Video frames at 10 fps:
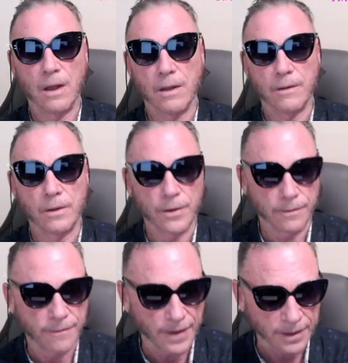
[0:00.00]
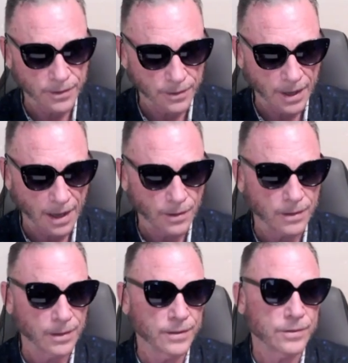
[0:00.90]
you learn vector
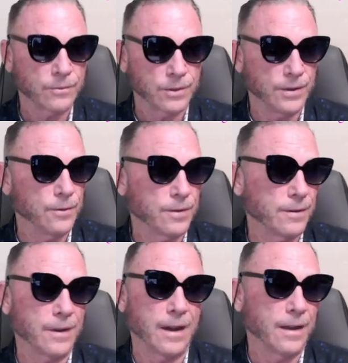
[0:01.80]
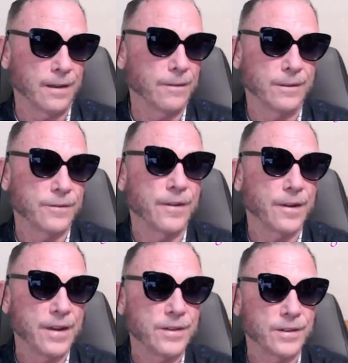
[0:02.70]
calculus. It's
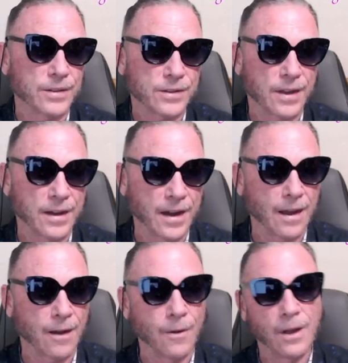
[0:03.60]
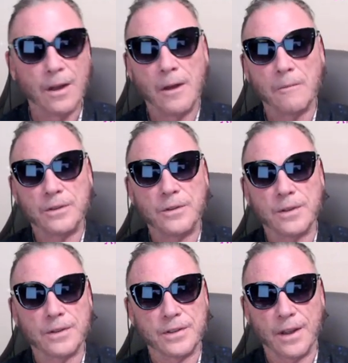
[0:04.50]
very easy to say now, but you
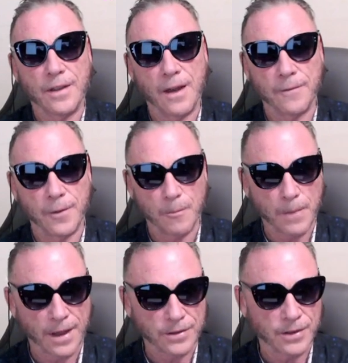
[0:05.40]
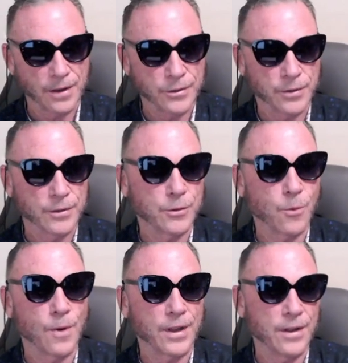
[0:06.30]
could say that for the past
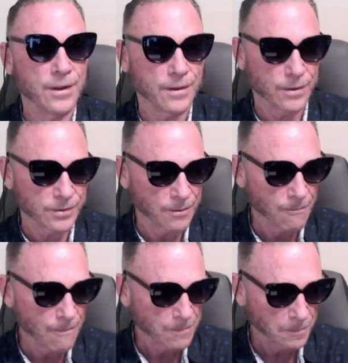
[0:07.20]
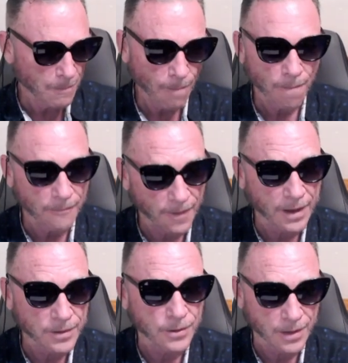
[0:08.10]
120 years.
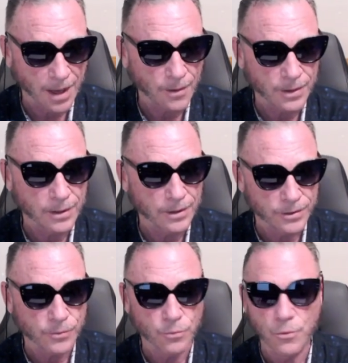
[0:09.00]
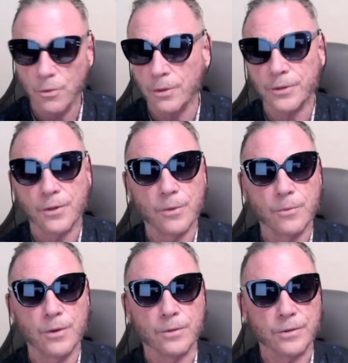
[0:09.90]
Vector calculus rules the
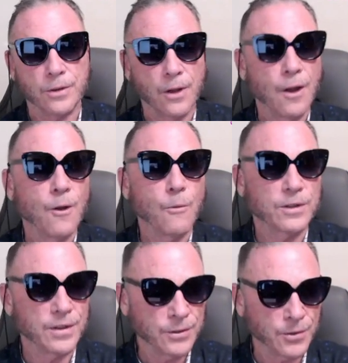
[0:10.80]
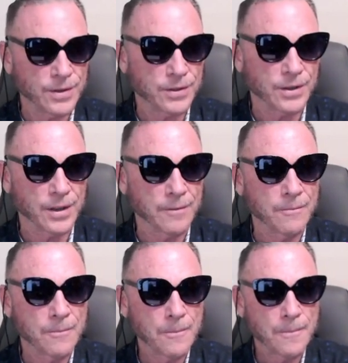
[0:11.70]
roost. What's interesting
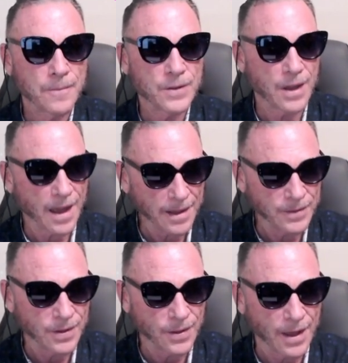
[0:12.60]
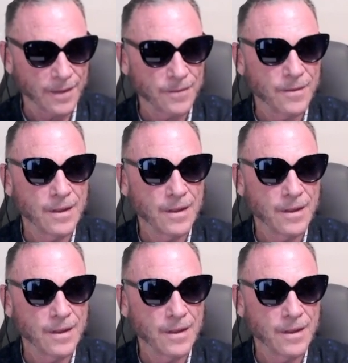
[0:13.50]
to add to that,